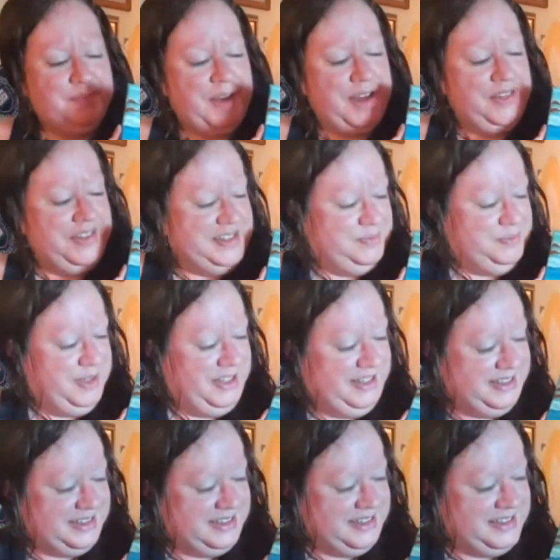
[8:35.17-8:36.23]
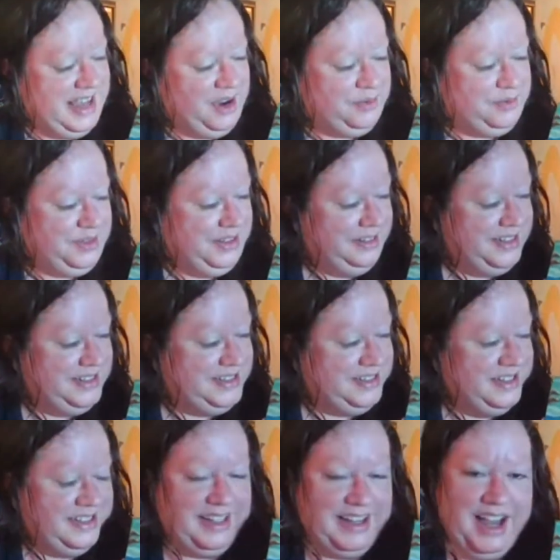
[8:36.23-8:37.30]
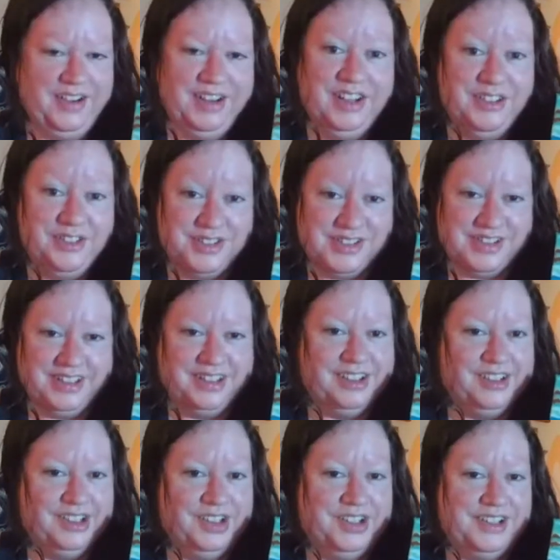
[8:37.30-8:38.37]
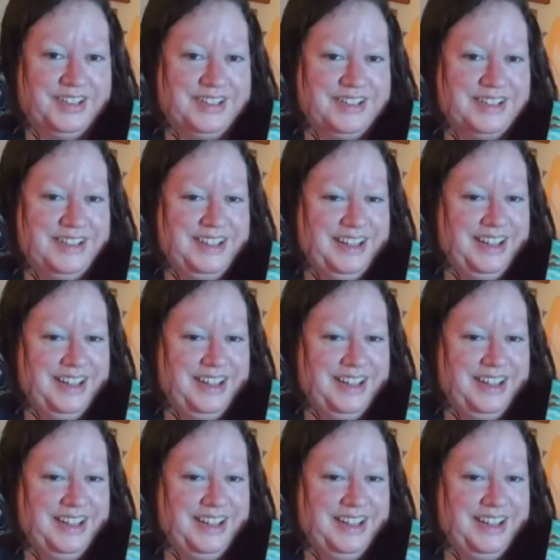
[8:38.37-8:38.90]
about this piece is how realistic and how interesting it looks.